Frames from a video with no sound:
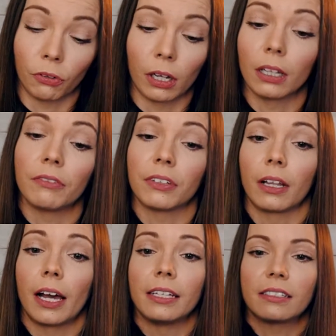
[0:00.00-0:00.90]
I love the
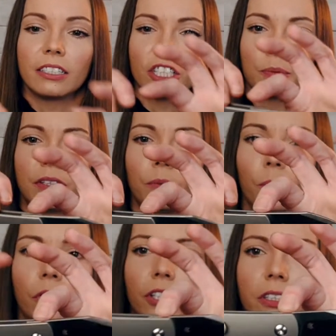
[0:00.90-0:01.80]
lines, and just with the
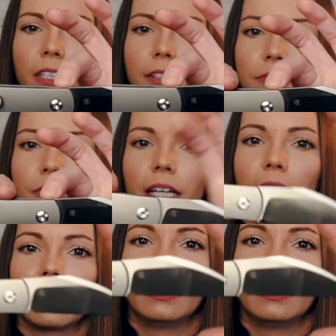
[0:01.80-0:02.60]
Wharncliffe, like,